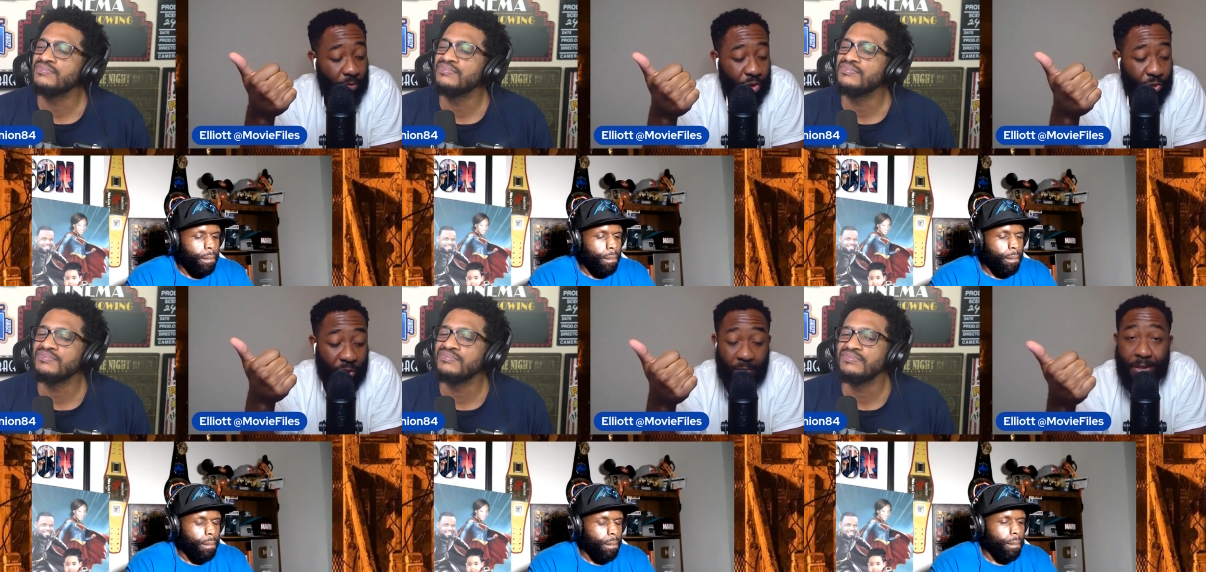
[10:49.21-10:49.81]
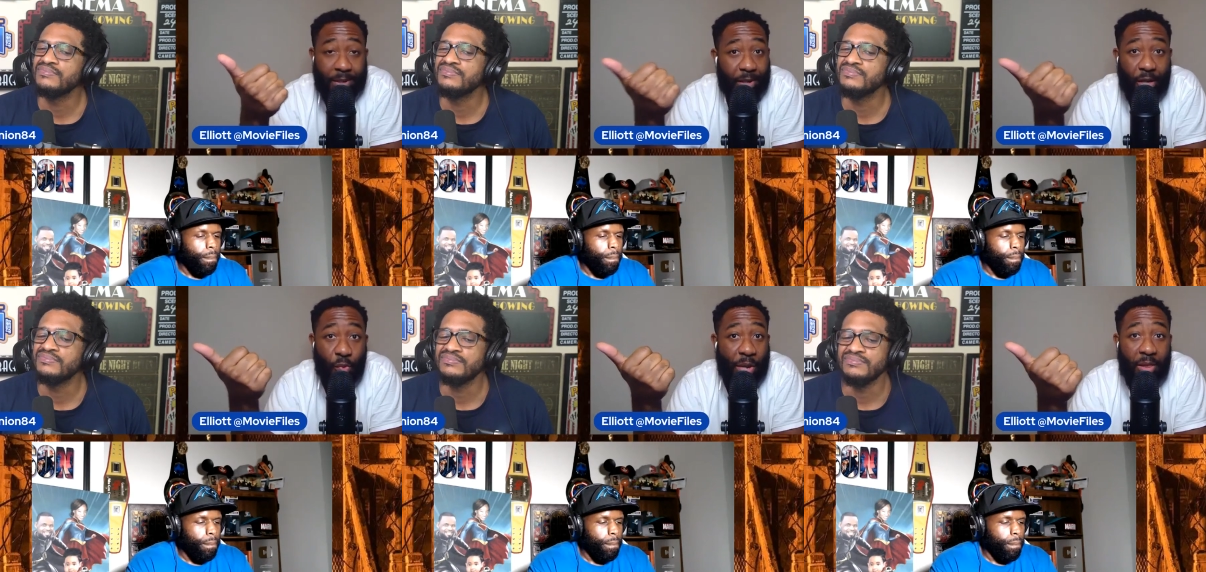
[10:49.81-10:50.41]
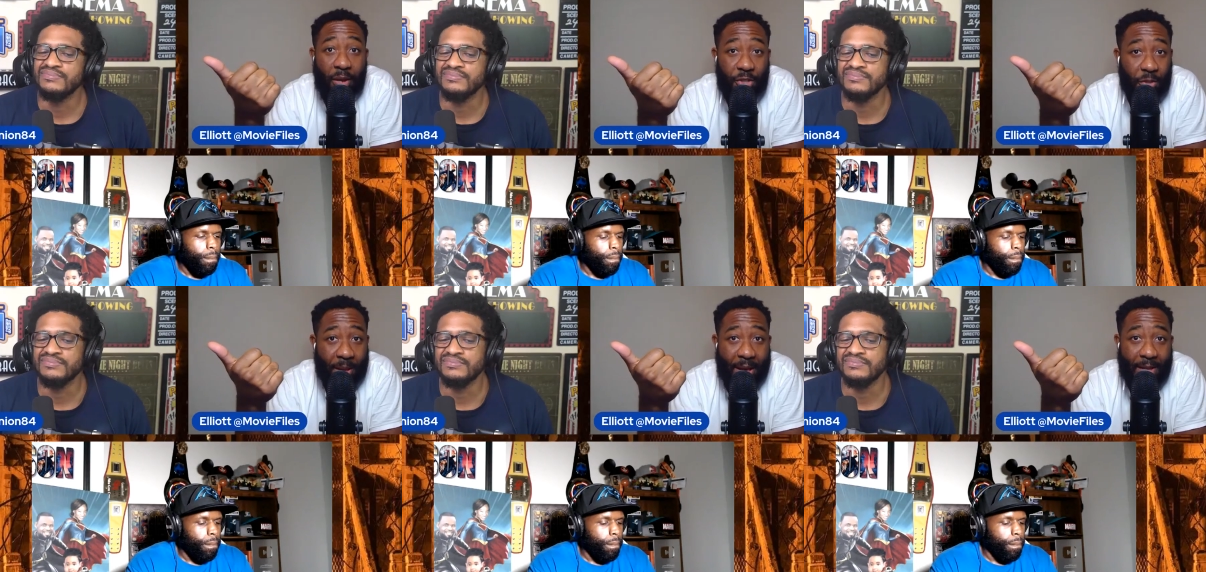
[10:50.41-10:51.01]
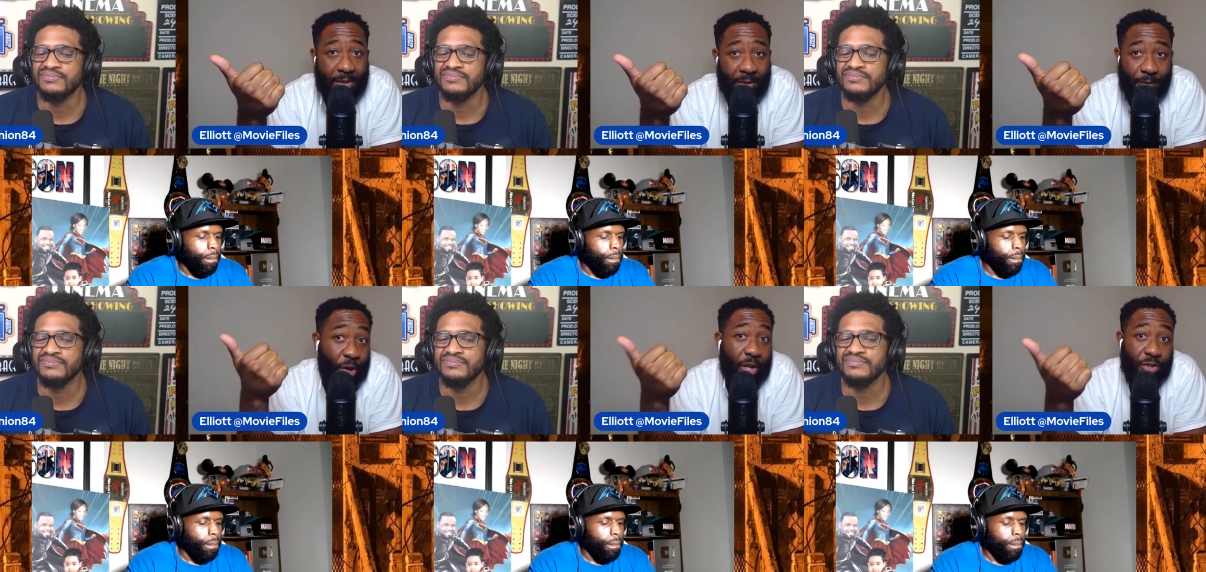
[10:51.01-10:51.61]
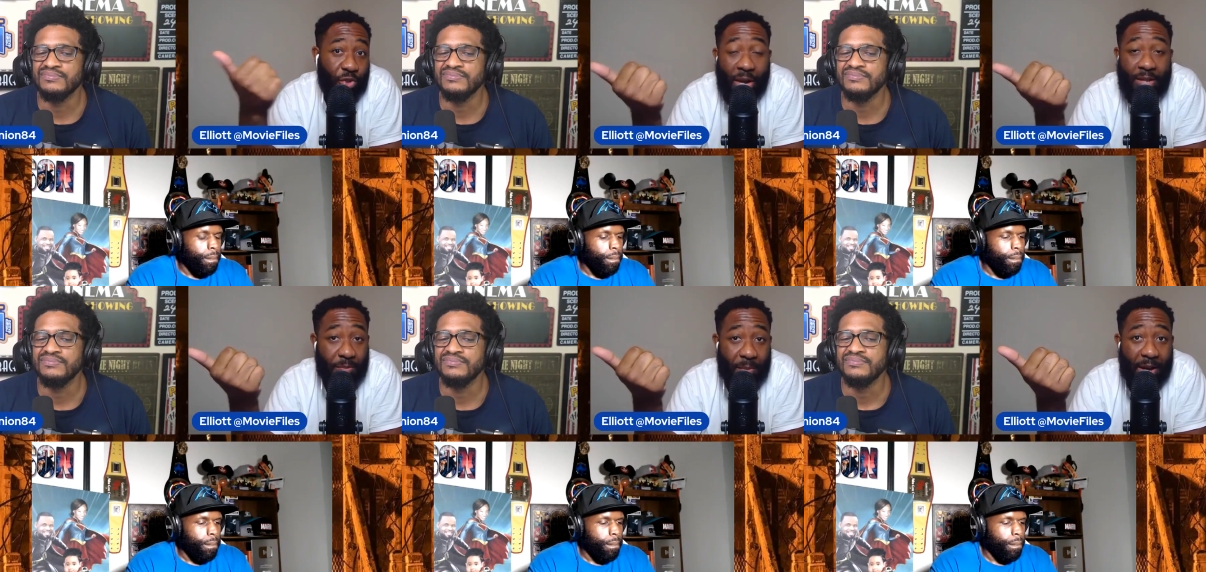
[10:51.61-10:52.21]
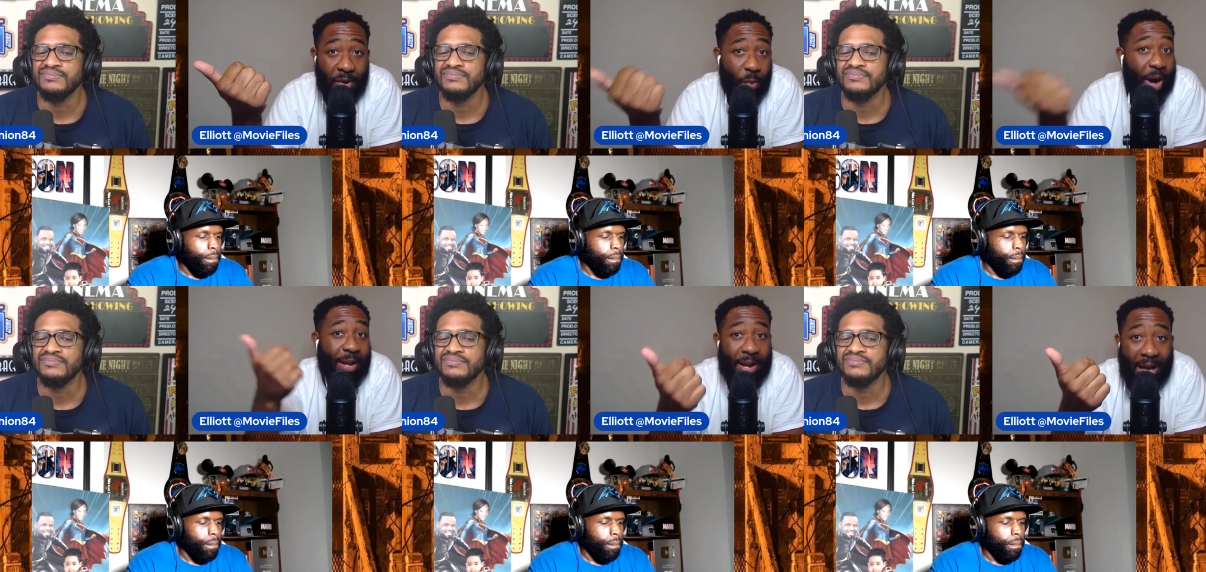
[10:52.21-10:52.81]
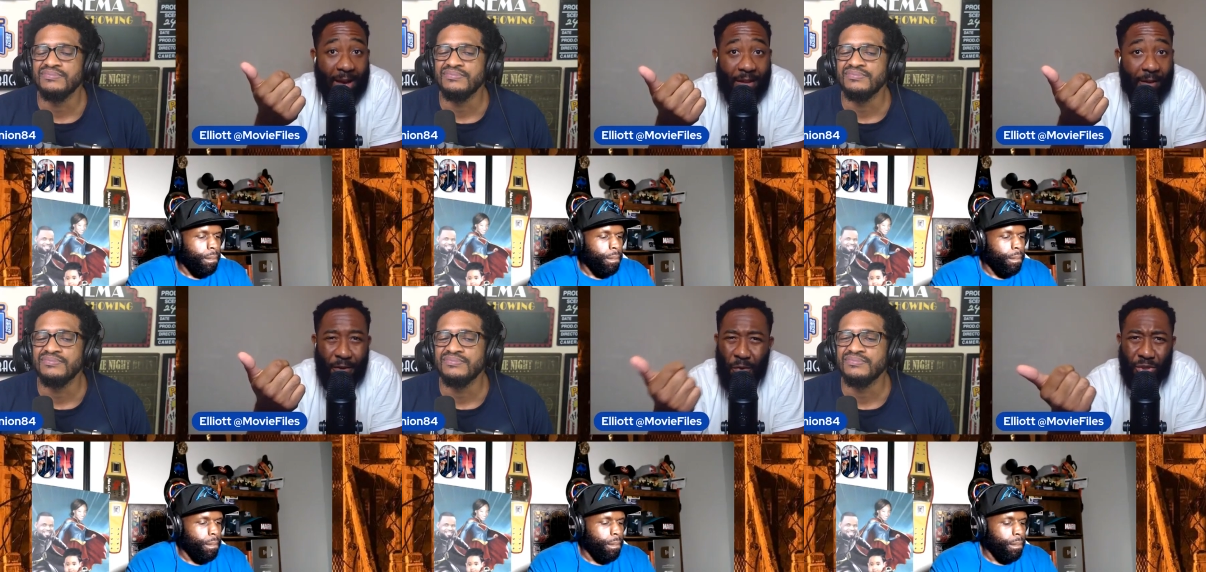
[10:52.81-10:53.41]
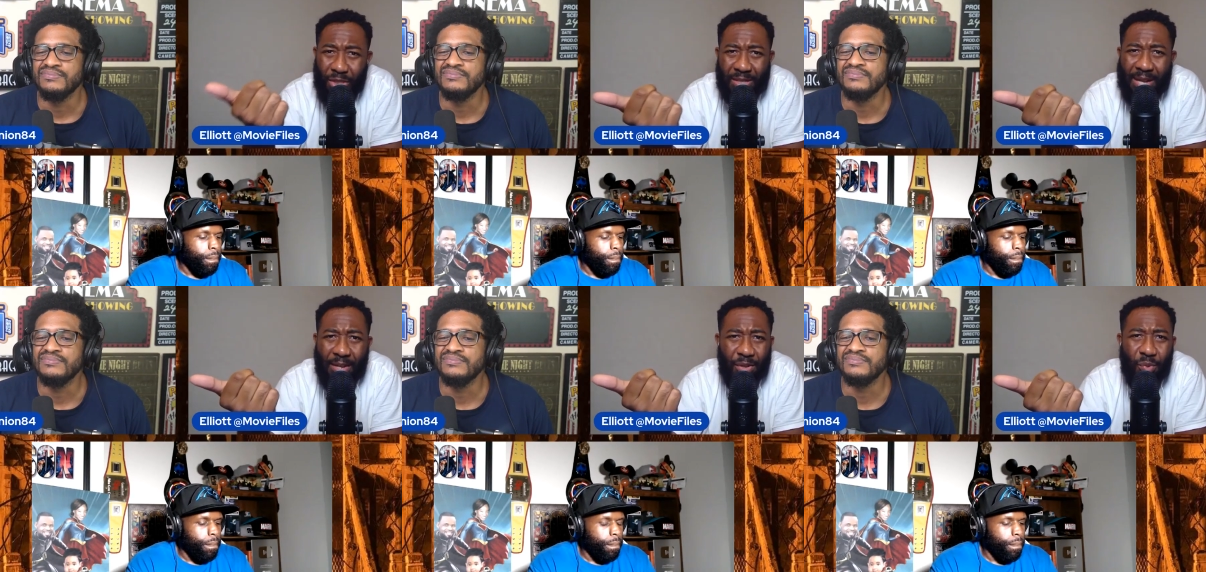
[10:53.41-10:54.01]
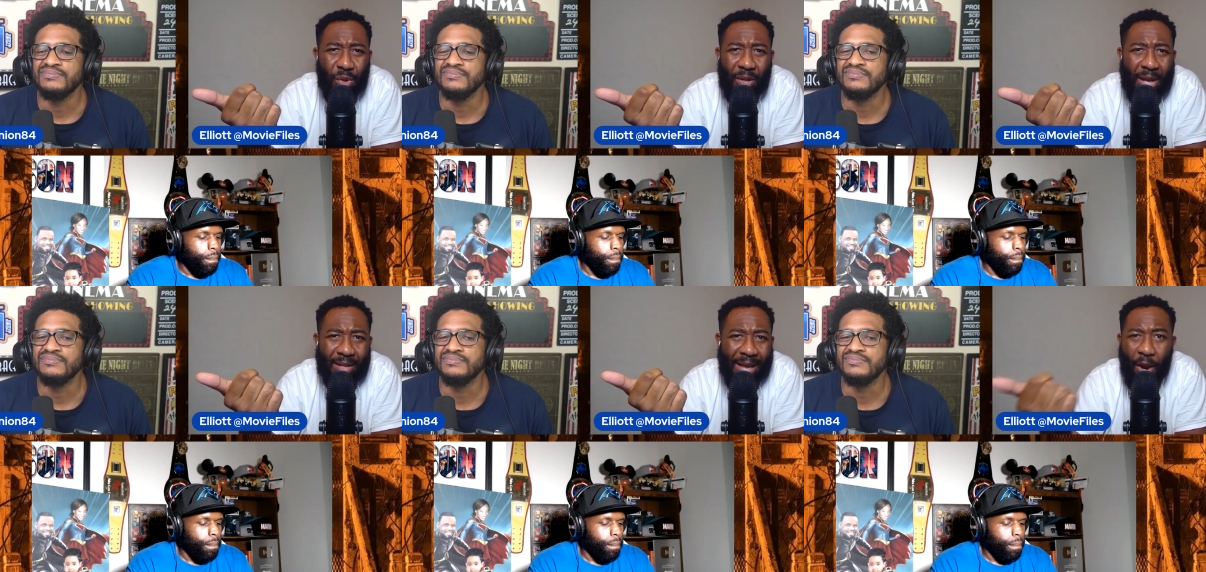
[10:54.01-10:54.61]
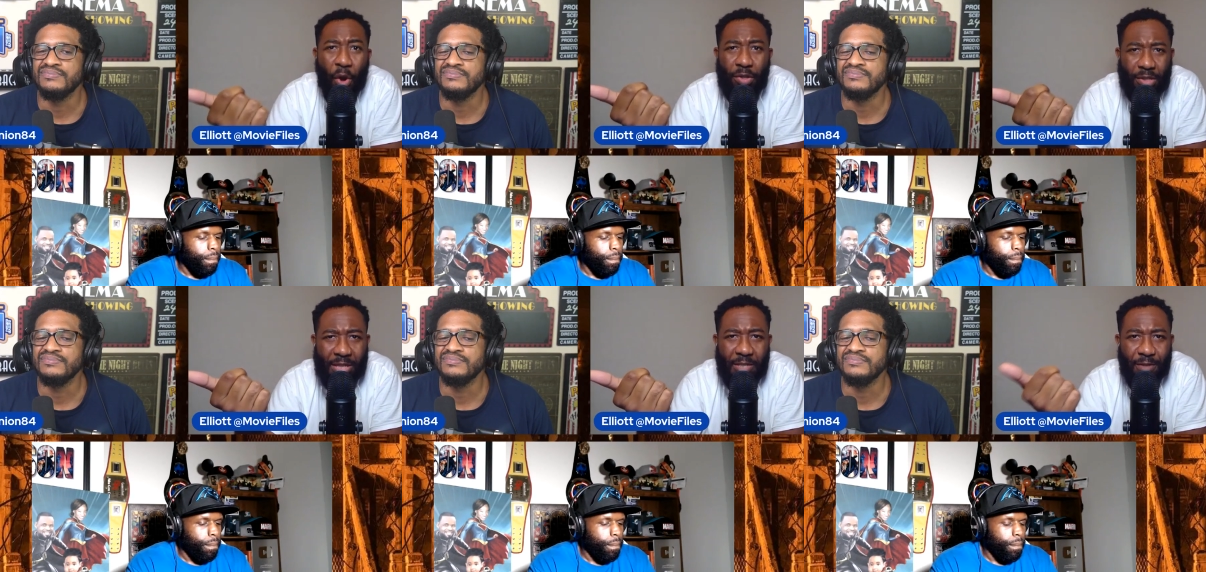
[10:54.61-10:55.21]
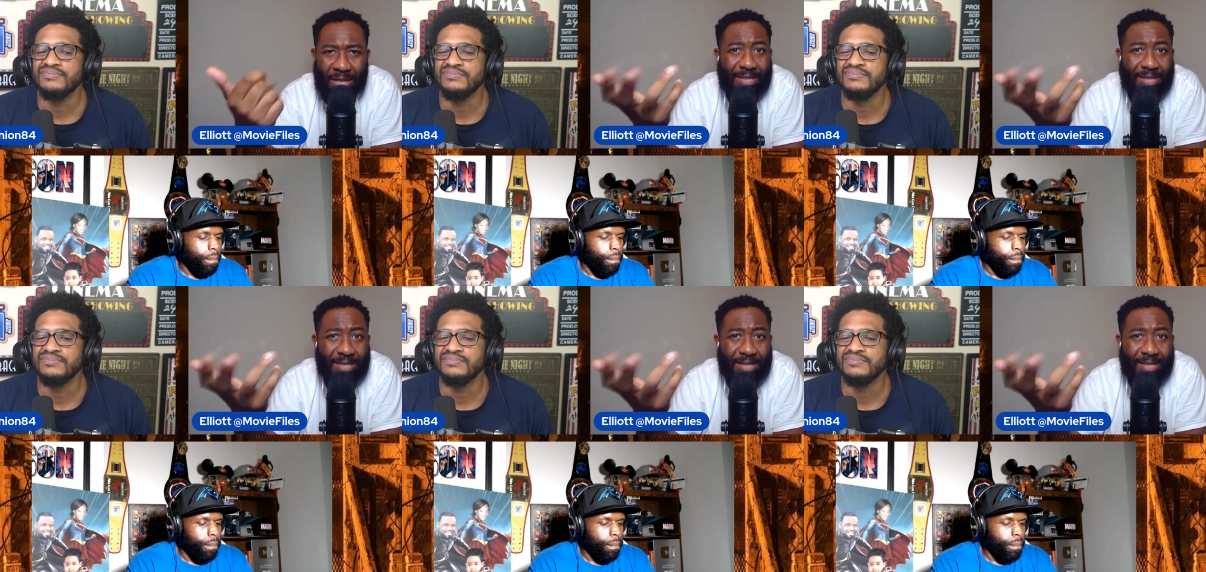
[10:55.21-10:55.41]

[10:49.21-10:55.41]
Speaker 1: which would have been a, a, great launching pad to if you're going to try this model, why not have that film, which did not do well at, at all successfully.